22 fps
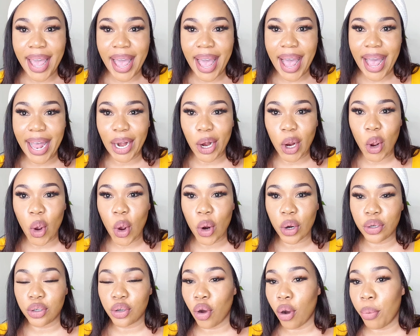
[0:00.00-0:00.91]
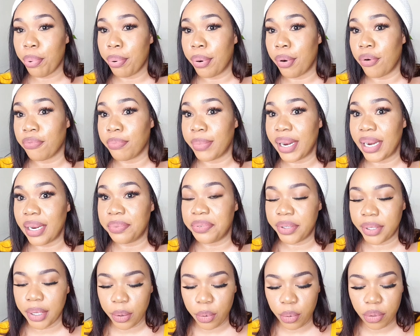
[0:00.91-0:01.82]
I'll go on top of my
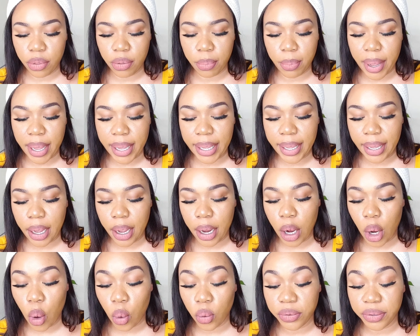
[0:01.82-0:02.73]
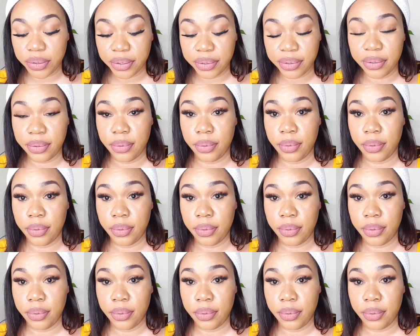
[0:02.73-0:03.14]
lipstick with my gloss.